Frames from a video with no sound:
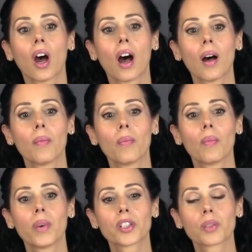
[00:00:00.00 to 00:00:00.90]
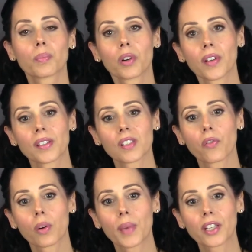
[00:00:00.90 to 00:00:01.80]
um, which prevents the
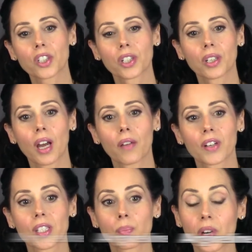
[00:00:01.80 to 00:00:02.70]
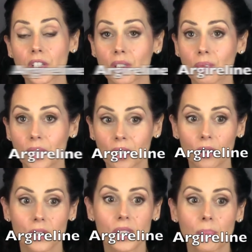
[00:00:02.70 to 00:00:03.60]
formation of expression
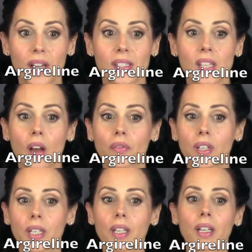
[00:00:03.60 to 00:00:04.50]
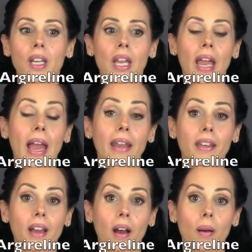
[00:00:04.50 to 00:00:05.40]
wrinkles by softening
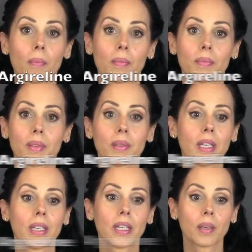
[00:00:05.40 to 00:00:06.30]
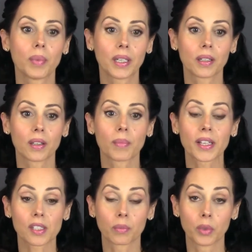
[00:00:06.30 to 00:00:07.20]
and um, inhibiting the
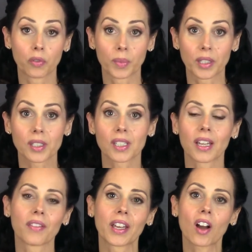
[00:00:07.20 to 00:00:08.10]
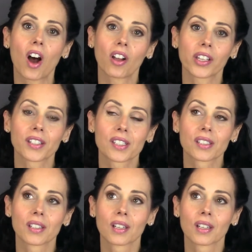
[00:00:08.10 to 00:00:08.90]
muscle movement. And they call it